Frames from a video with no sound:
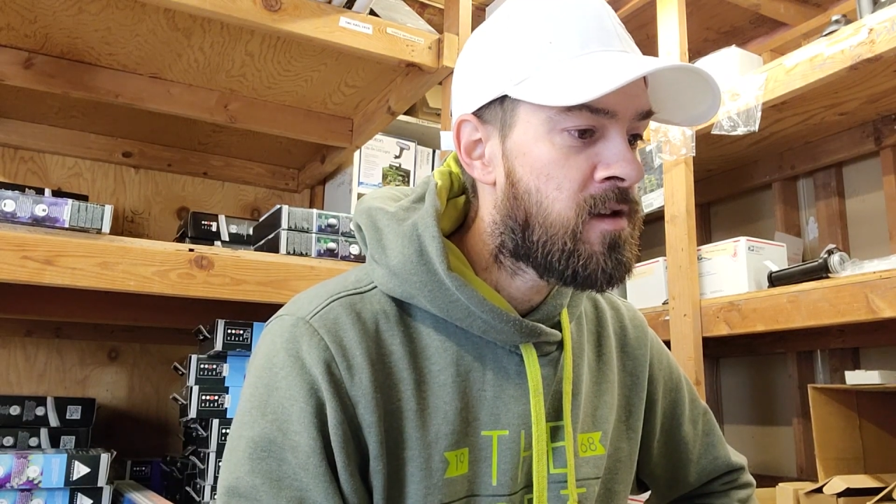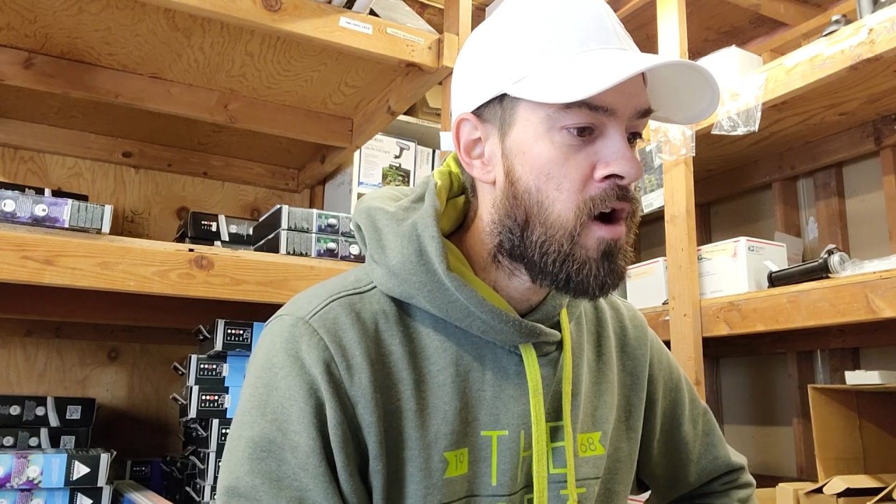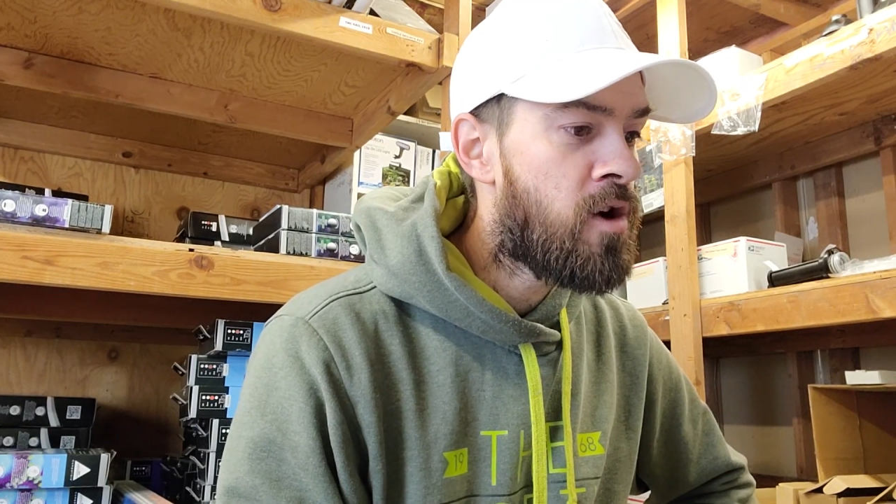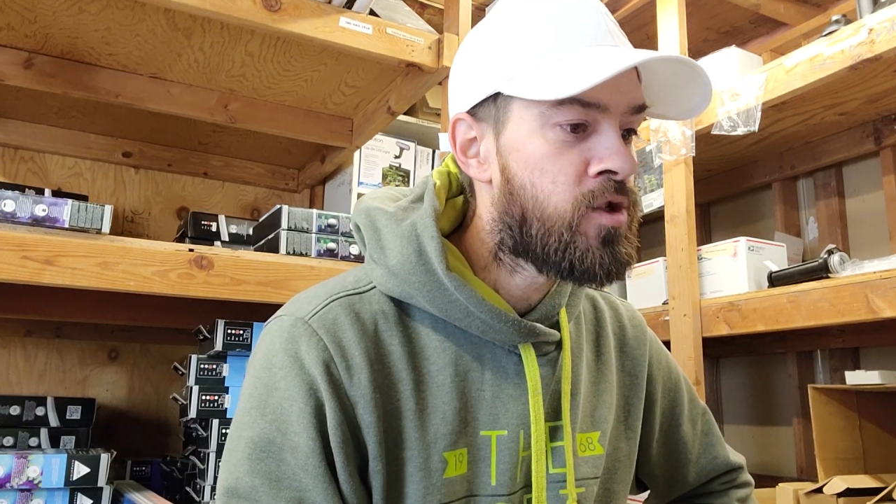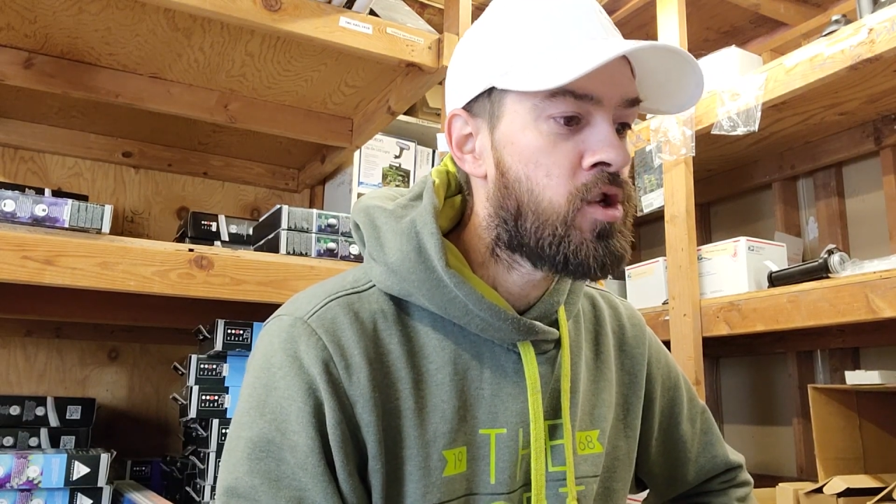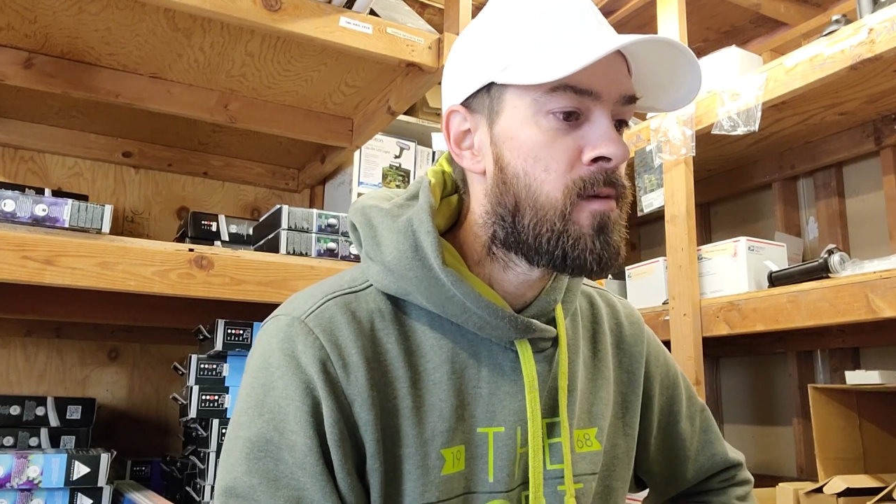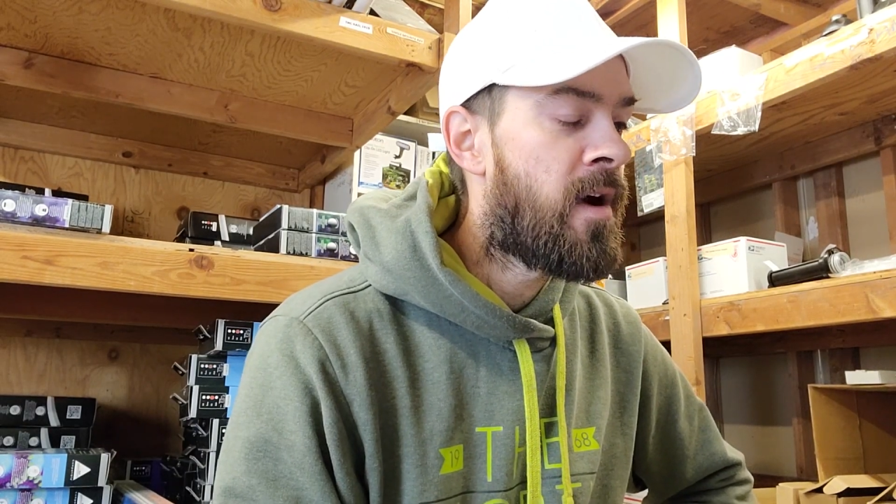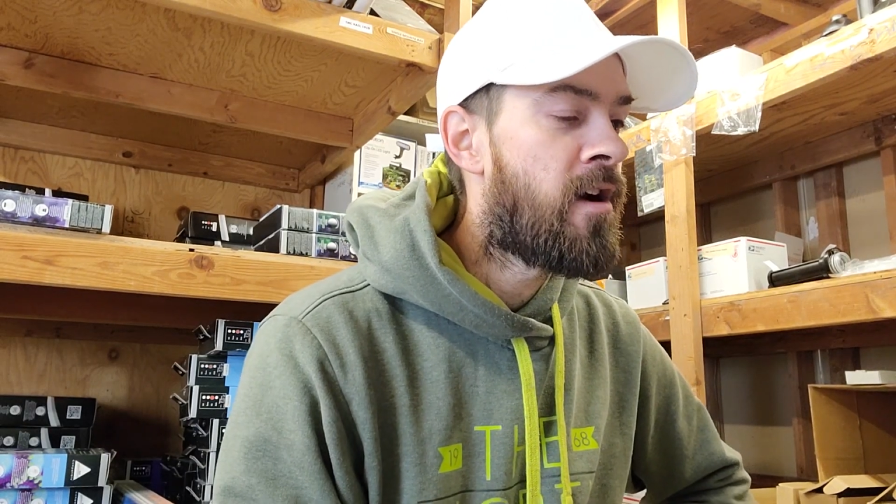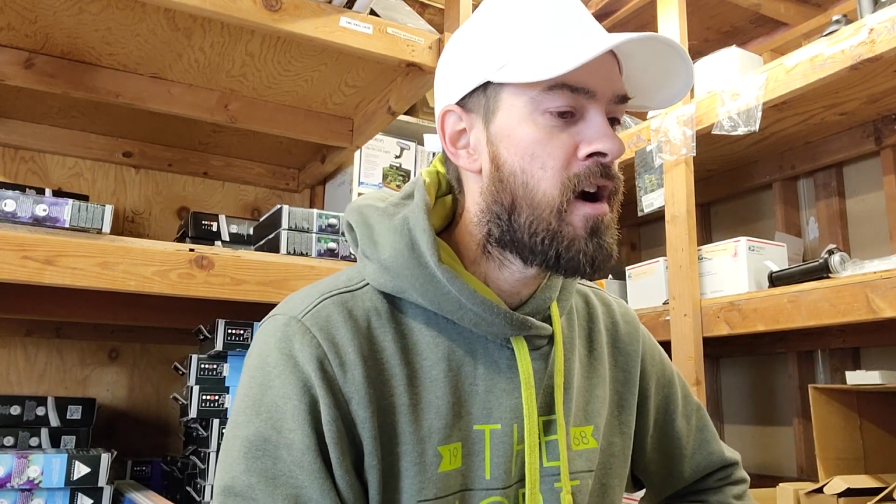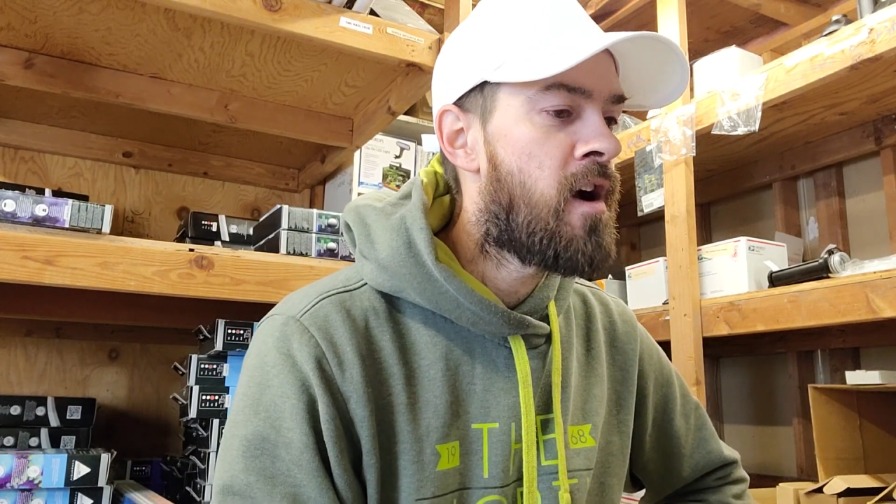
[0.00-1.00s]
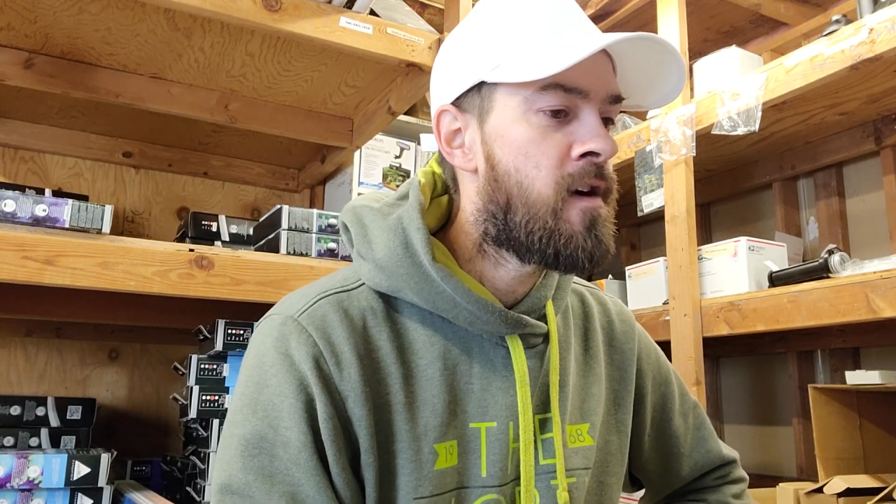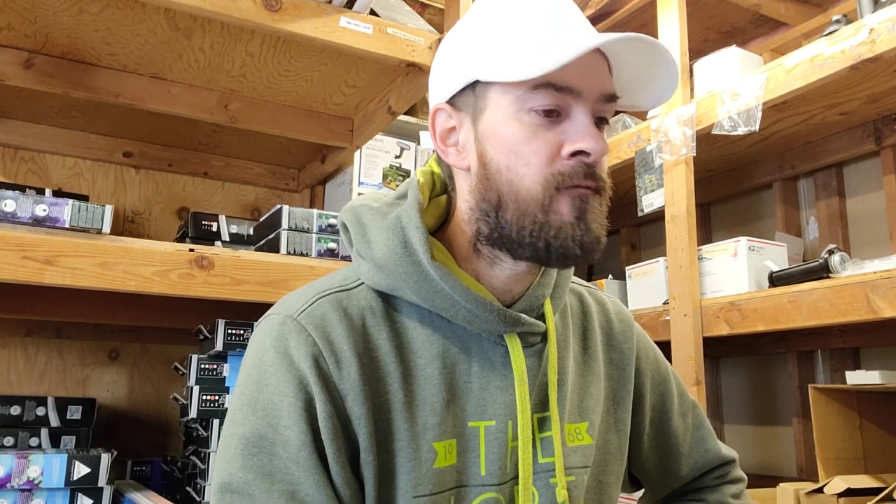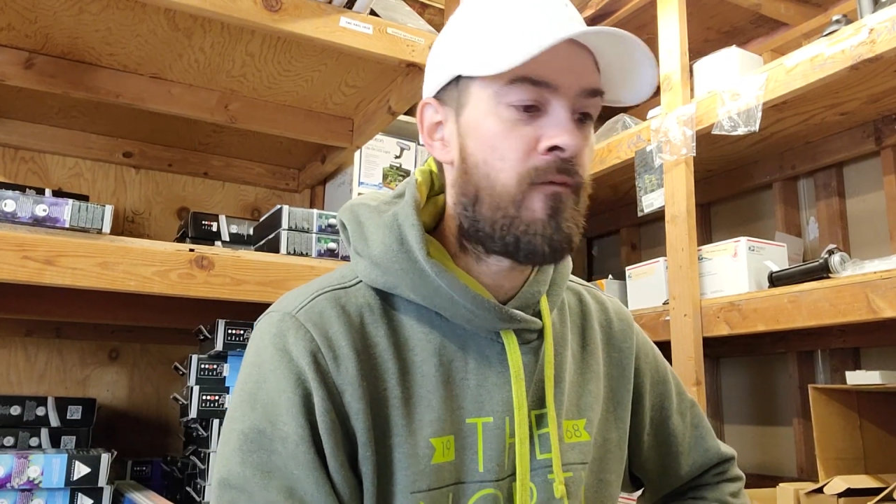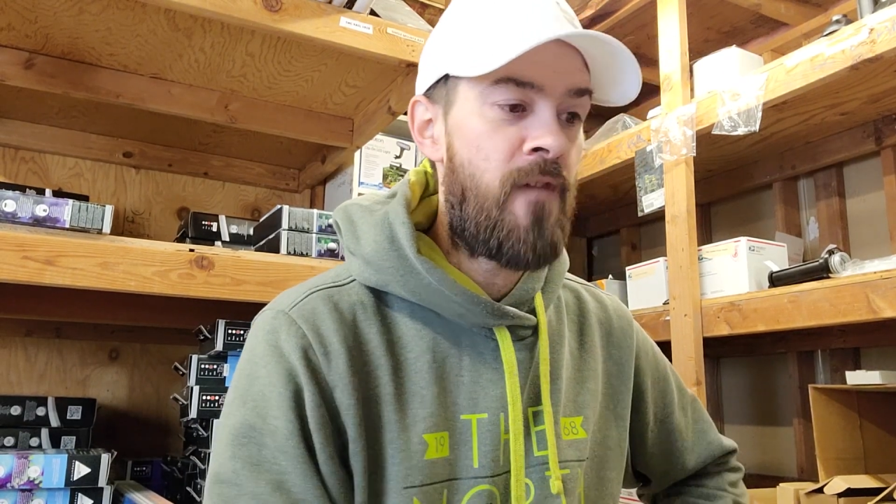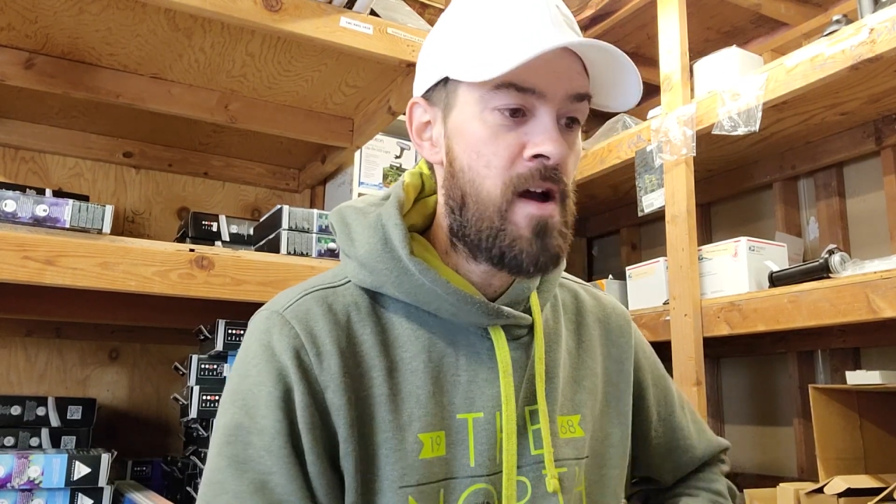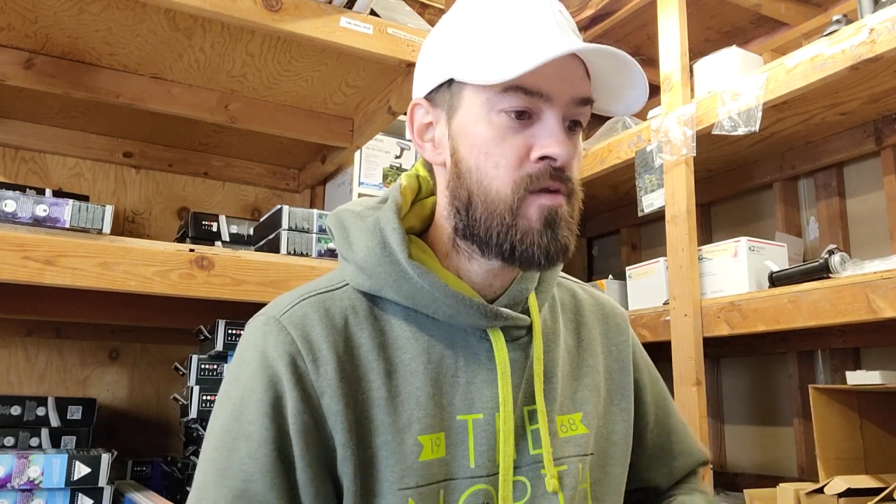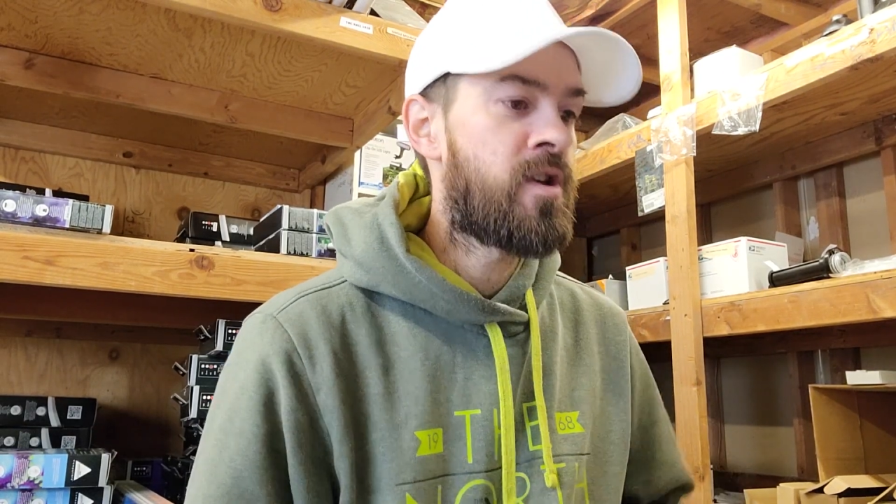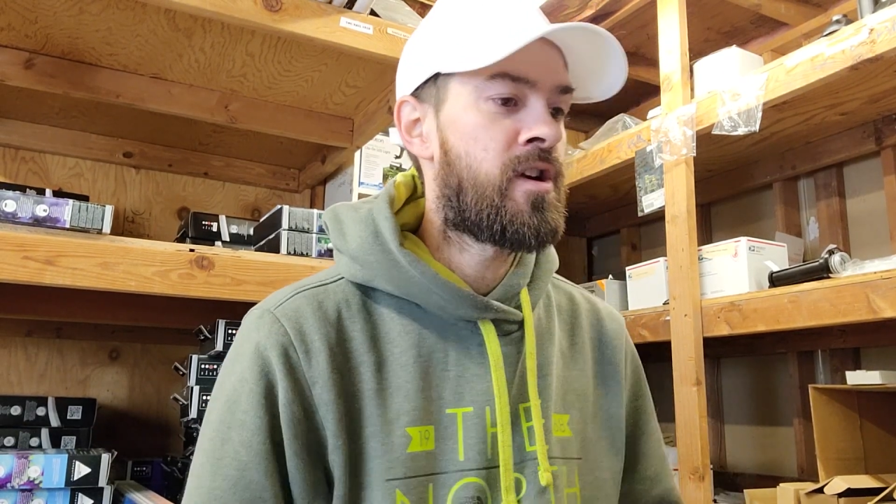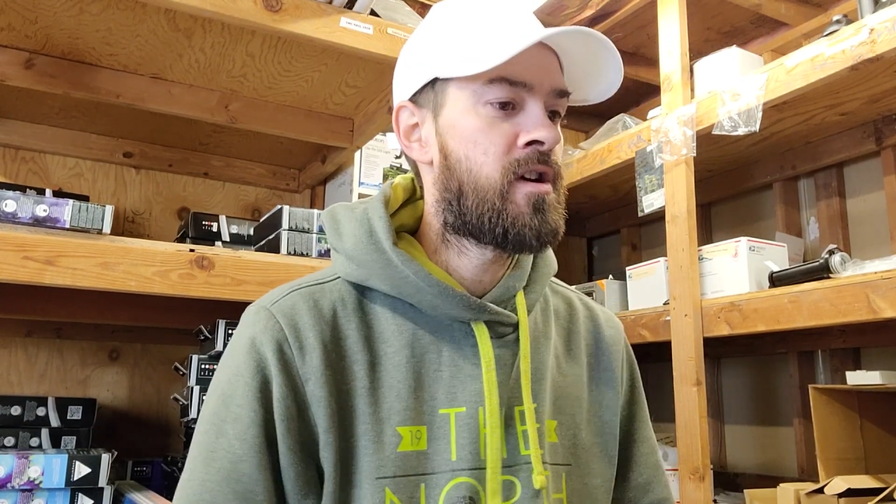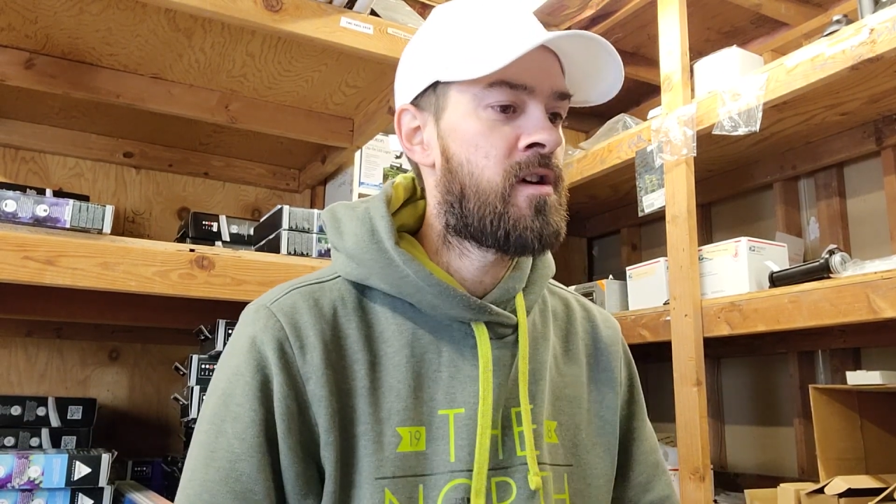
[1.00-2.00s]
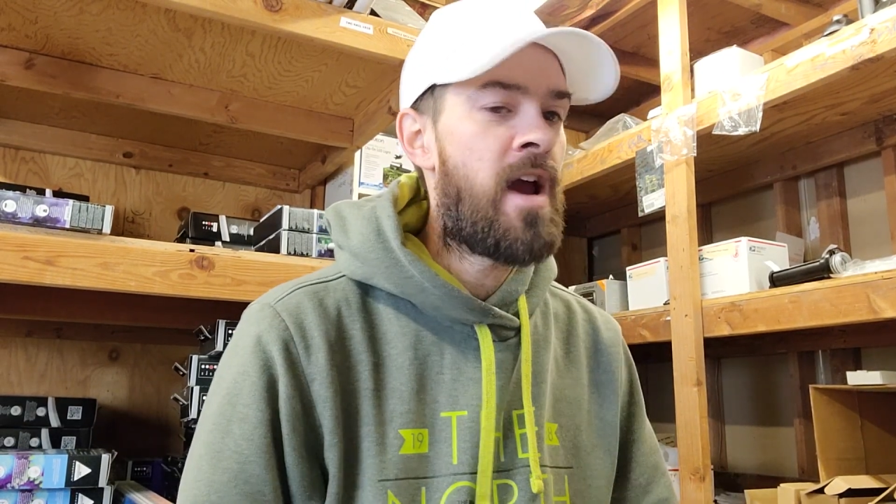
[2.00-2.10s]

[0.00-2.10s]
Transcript: Carl Strohmeyer, our founder,